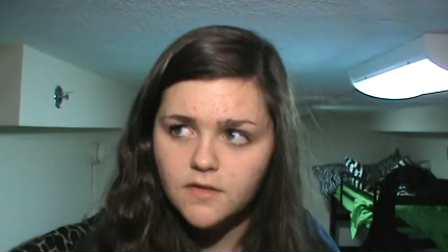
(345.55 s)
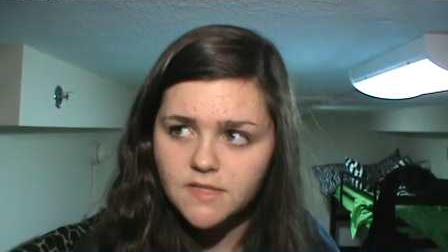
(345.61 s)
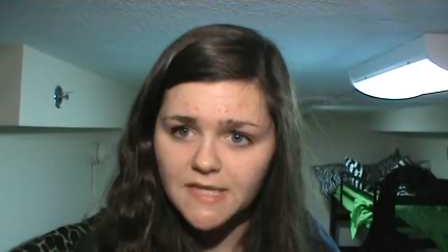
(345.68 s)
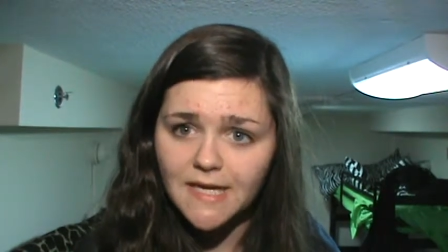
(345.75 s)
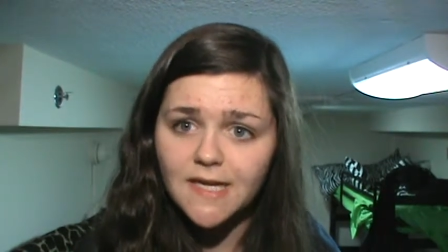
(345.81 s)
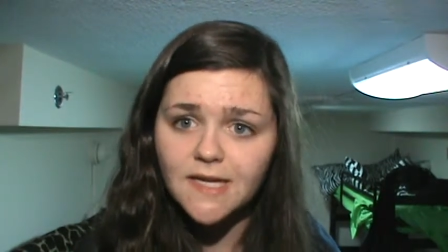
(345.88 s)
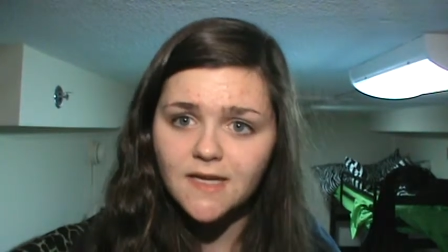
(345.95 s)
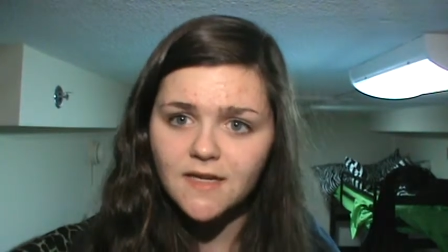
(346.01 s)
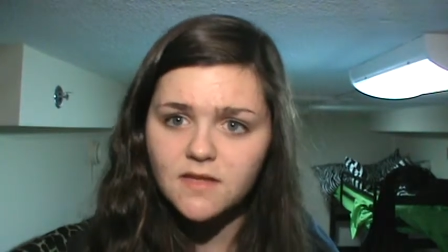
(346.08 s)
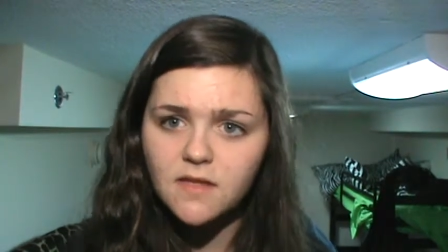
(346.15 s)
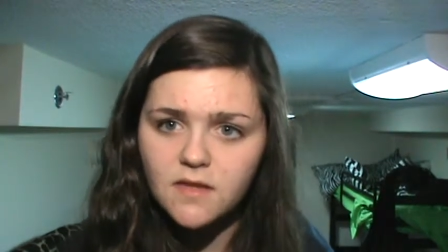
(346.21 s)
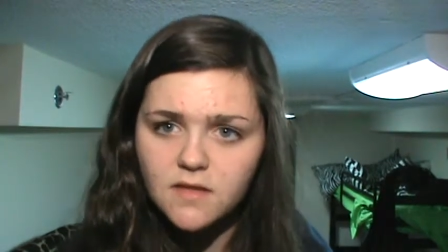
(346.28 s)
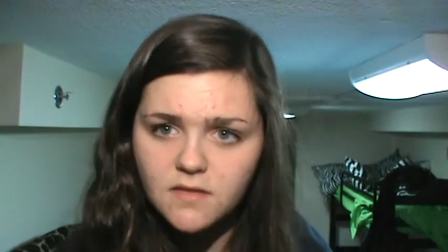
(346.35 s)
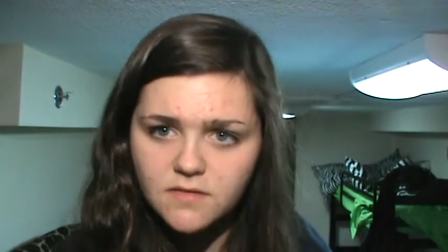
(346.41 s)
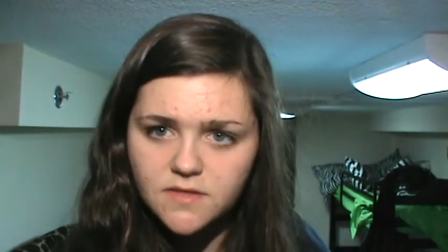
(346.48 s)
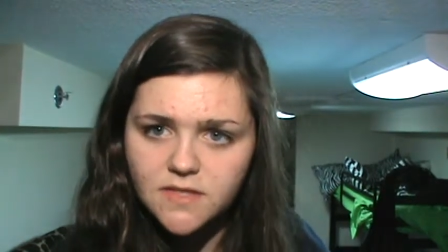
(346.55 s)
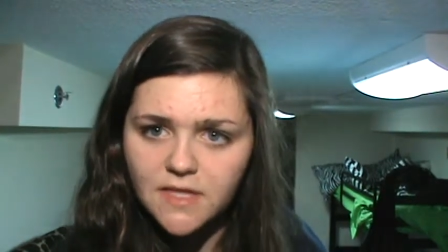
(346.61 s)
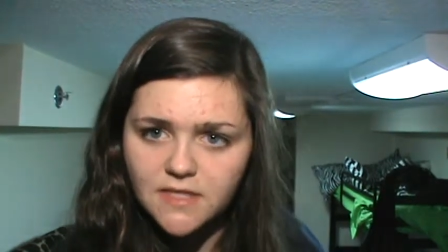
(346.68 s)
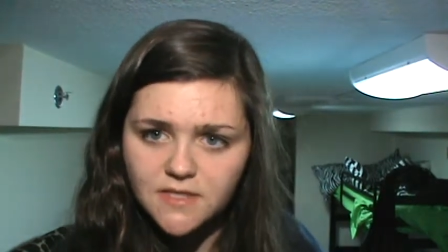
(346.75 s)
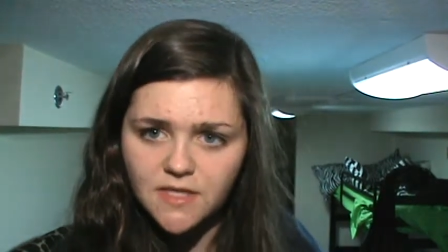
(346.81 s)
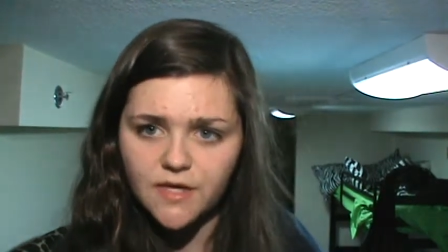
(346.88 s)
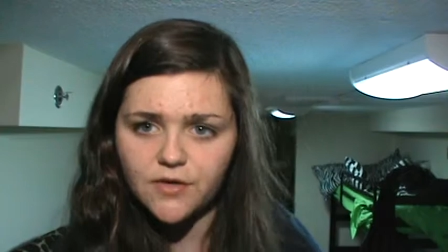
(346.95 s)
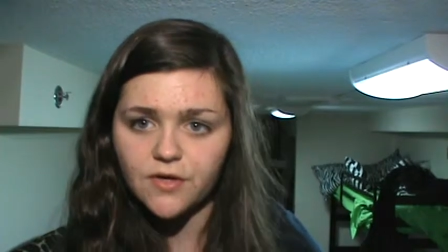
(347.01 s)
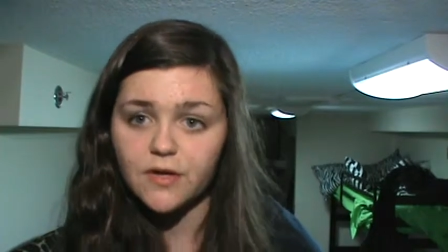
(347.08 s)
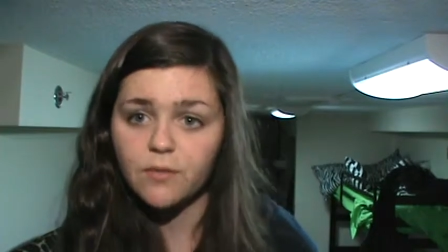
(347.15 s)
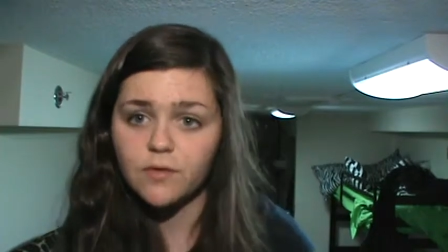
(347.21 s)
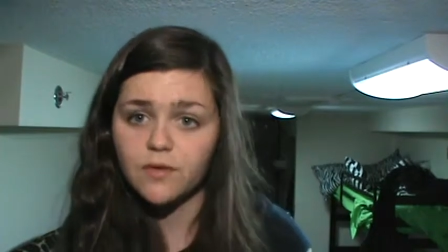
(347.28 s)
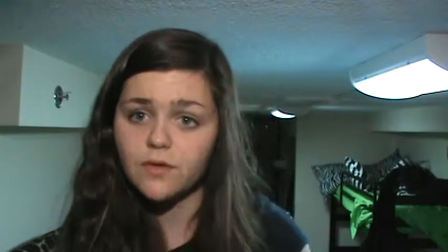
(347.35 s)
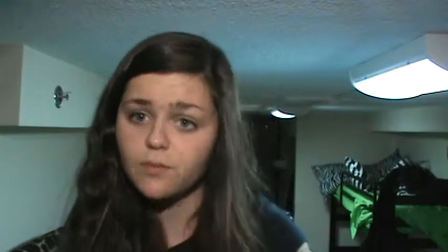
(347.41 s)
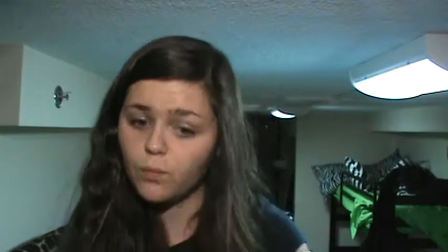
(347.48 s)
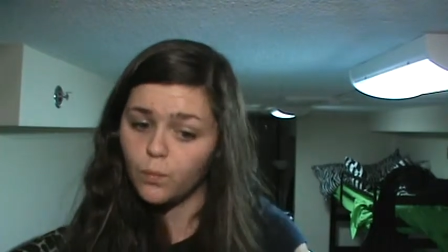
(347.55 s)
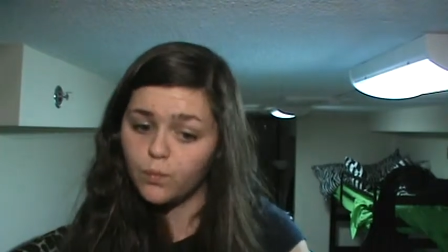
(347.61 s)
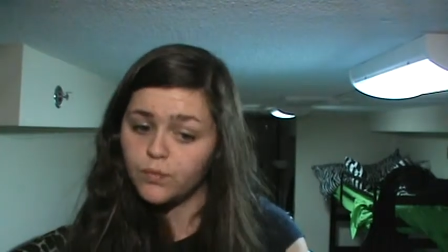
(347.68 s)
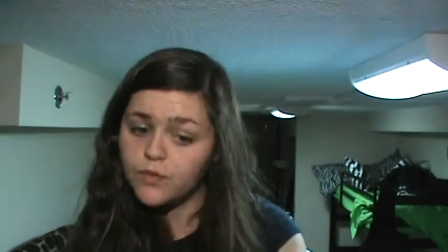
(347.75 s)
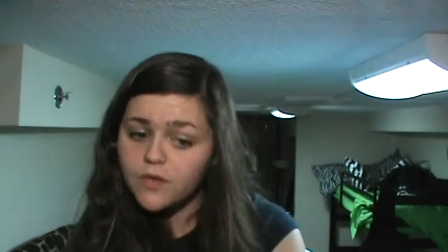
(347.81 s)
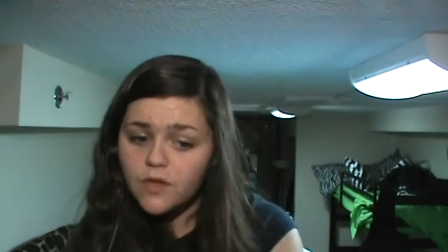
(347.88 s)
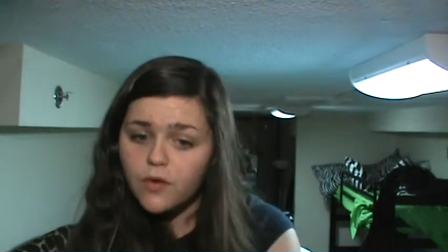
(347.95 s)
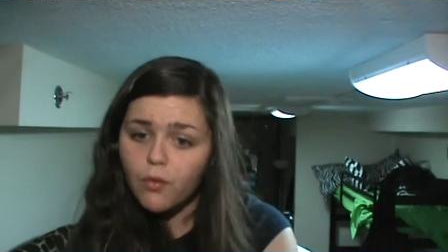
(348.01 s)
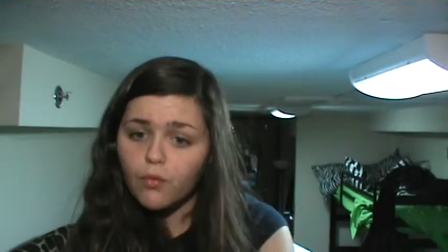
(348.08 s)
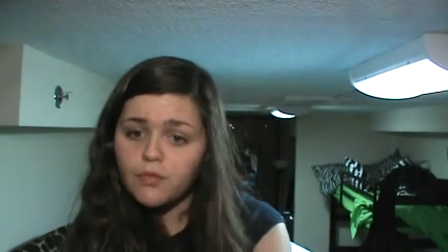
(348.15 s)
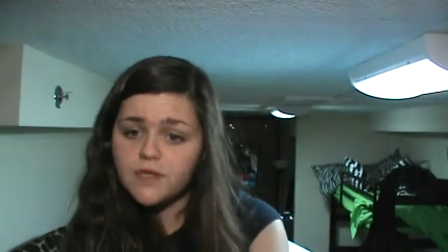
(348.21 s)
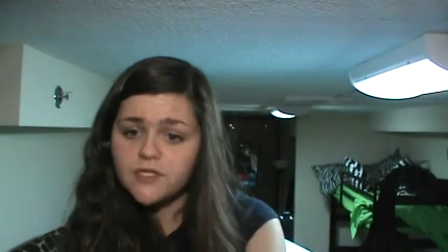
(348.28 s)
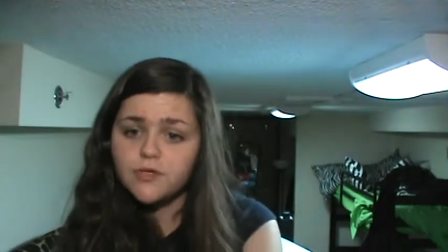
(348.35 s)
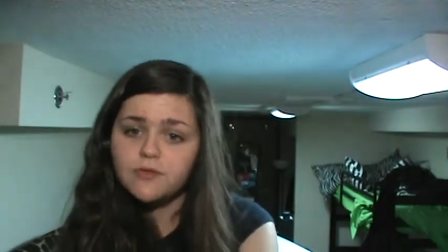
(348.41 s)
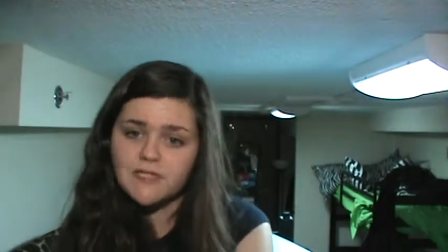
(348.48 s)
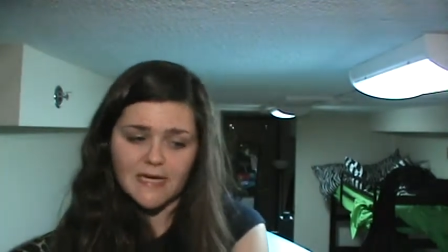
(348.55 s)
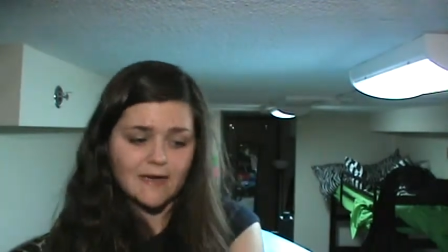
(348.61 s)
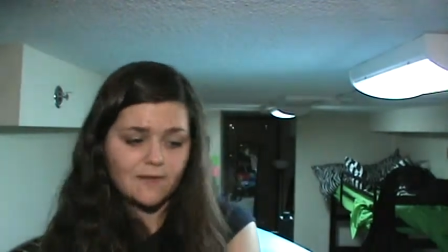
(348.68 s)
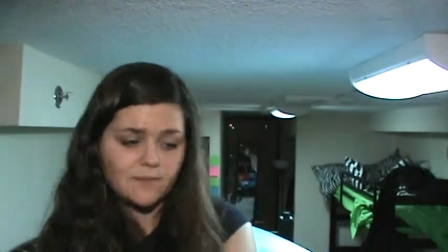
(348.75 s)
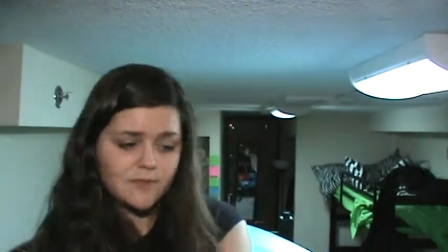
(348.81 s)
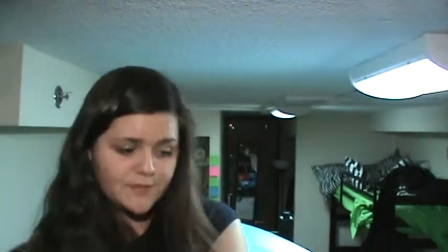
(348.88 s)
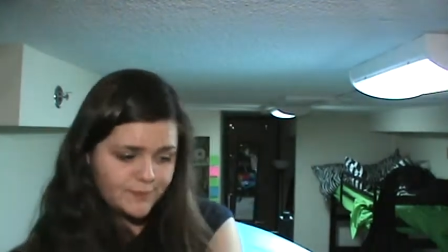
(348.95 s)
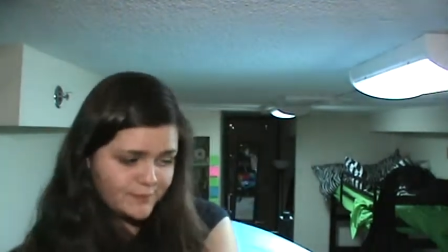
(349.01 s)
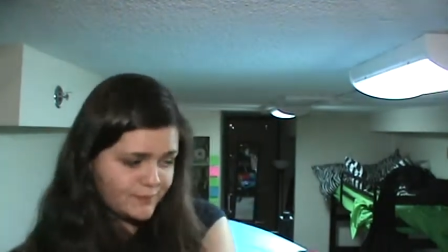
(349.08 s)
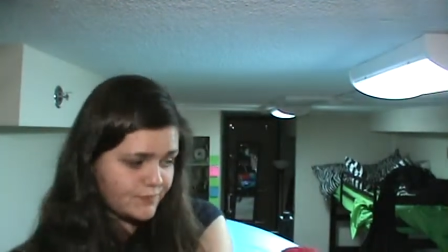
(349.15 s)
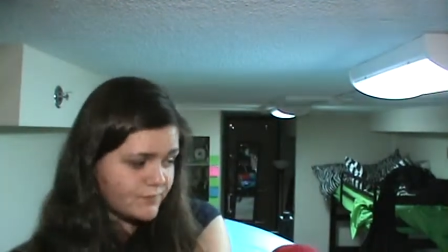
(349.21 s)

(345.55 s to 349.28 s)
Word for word: day, and then that Saturday were the, the only two times